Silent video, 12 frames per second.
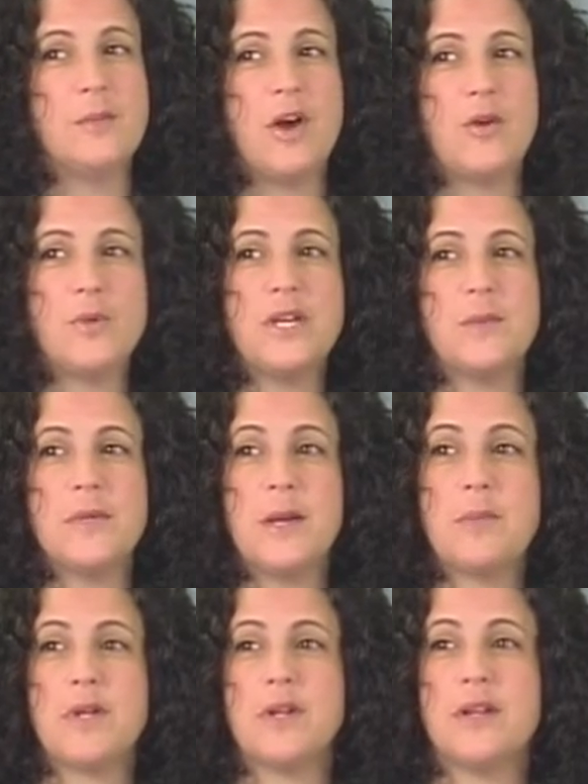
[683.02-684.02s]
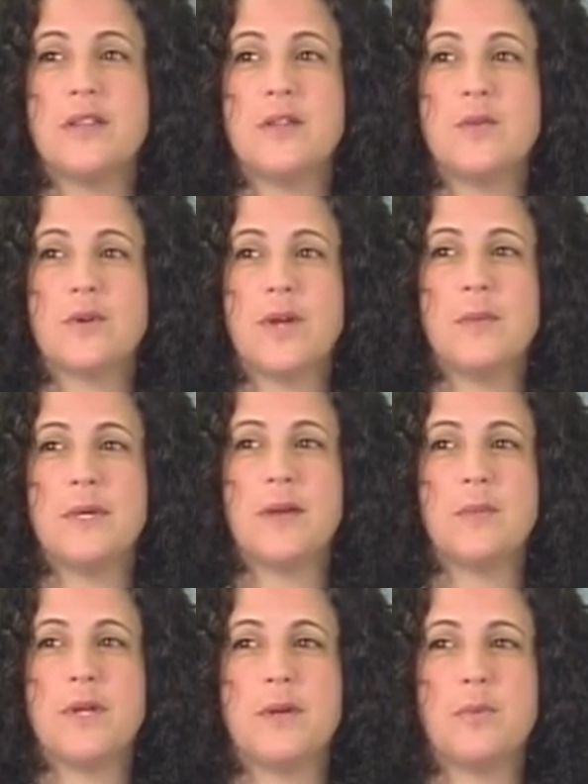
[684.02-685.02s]
Are we coming up on I think we're coming
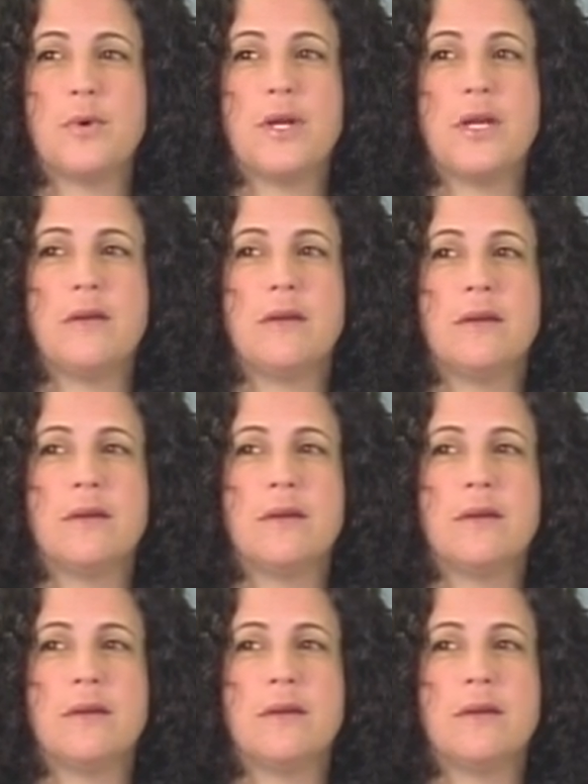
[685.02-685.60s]
up on a break.